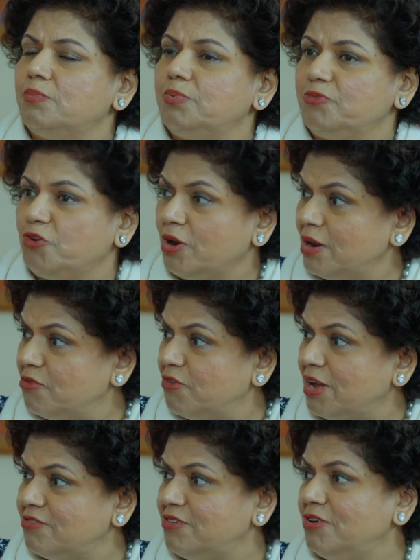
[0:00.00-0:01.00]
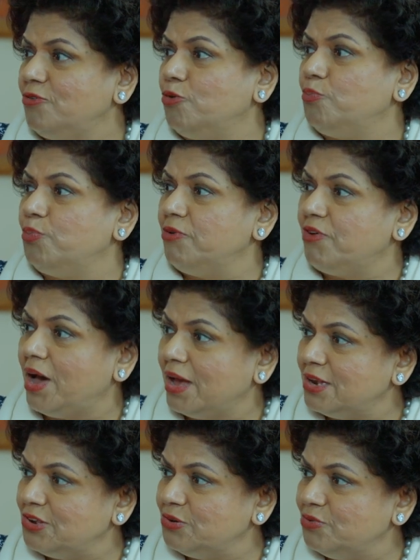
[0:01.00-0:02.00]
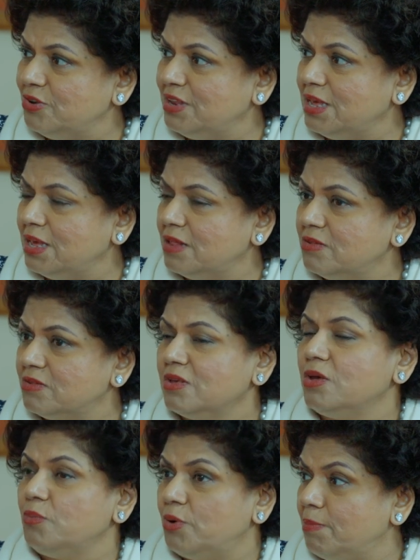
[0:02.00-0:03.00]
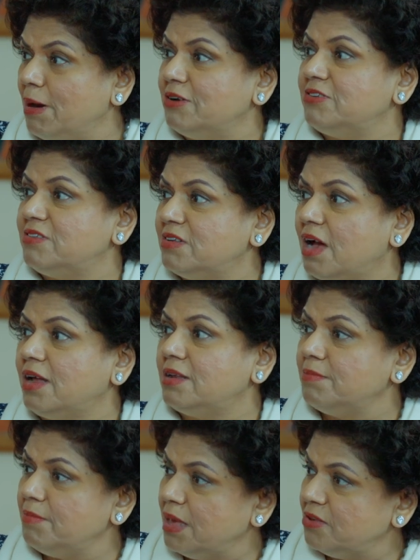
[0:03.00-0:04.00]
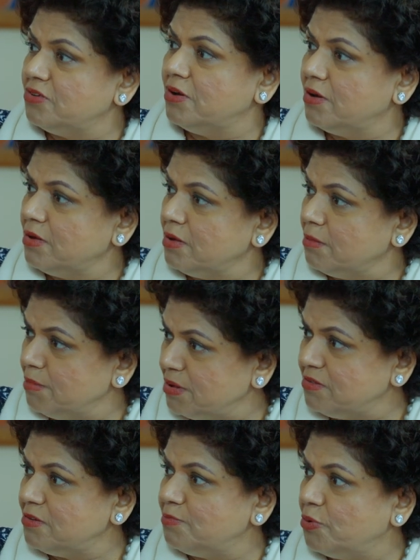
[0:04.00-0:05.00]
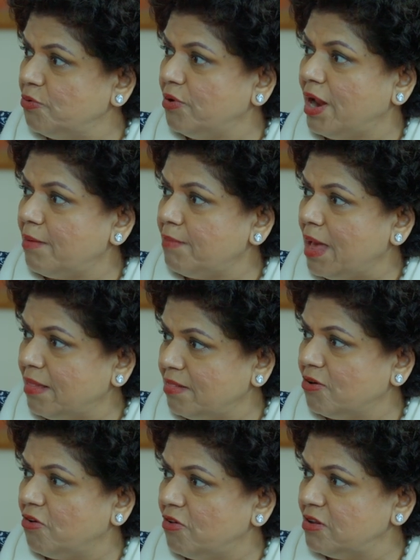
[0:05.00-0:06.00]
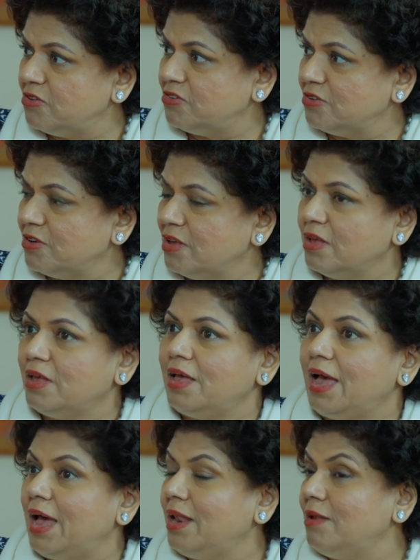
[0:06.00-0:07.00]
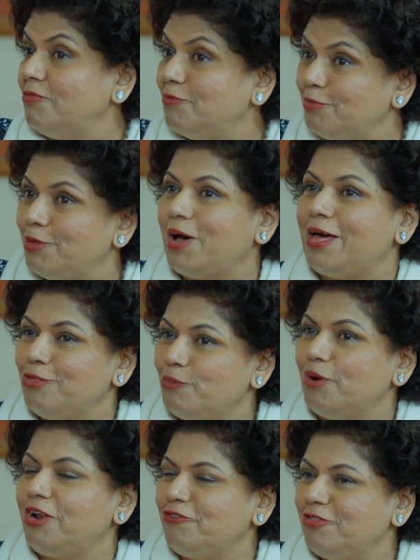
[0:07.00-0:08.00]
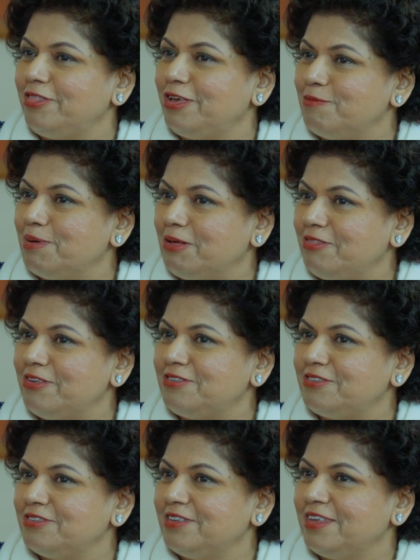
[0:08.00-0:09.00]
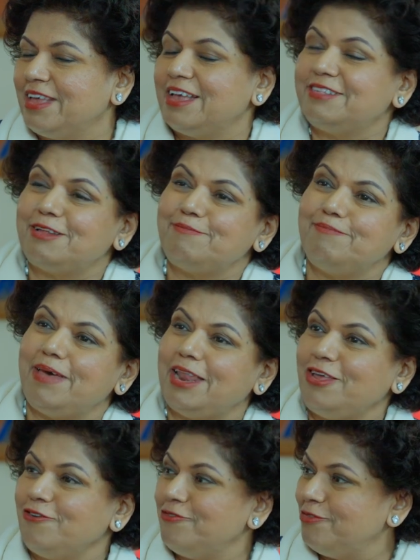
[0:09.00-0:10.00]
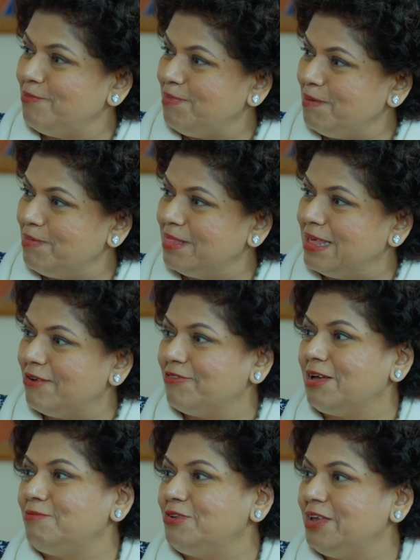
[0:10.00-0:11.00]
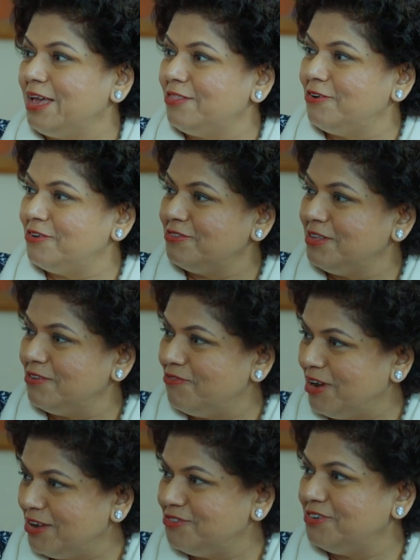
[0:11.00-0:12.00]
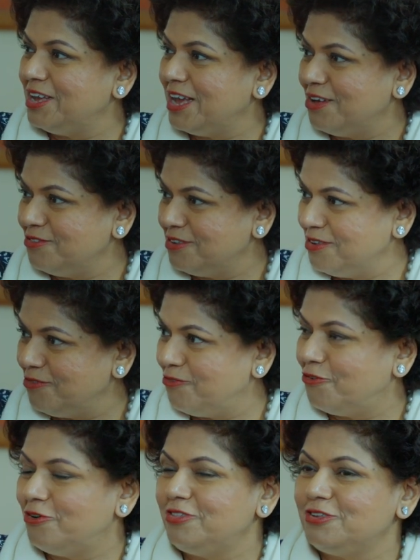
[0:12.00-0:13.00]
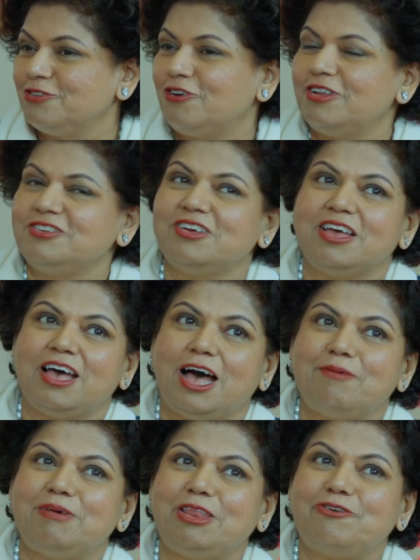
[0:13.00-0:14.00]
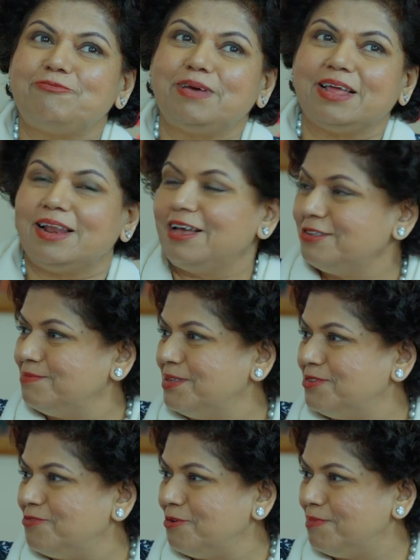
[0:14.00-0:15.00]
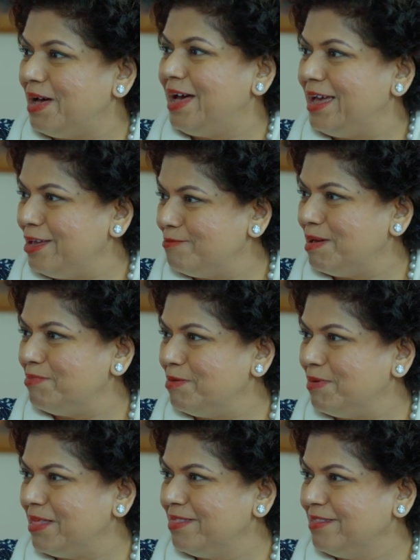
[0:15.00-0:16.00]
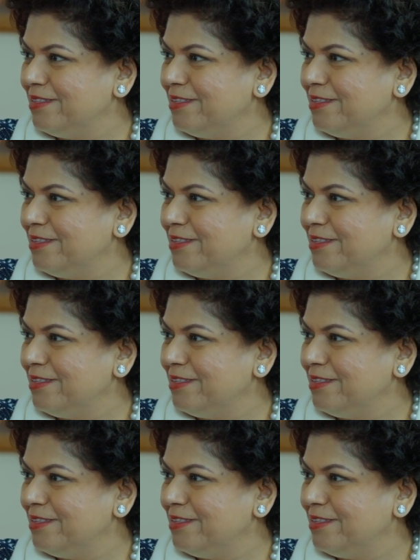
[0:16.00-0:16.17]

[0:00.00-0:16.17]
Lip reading: we've got an advisory group, we've hired two deans, we're about to start a major business program at the college. And the other wonderful thing about this is that many of the people that have come together as the advisory council for this college are many of my classmates from IIM Ahmedabad.